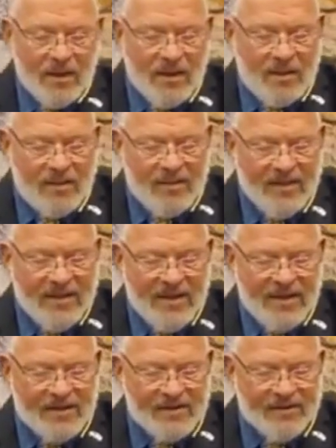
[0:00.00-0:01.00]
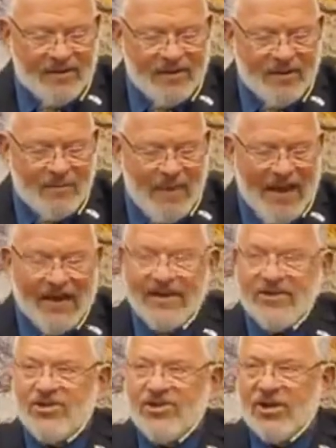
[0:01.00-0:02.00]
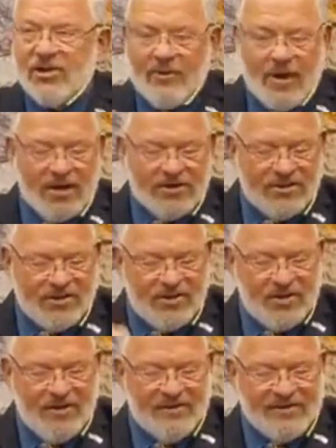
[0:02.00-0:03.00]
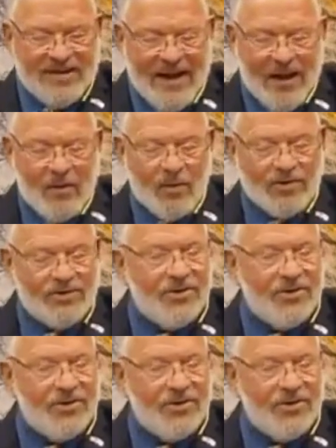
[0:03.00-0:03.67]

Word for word: The mighty ziggurat towers,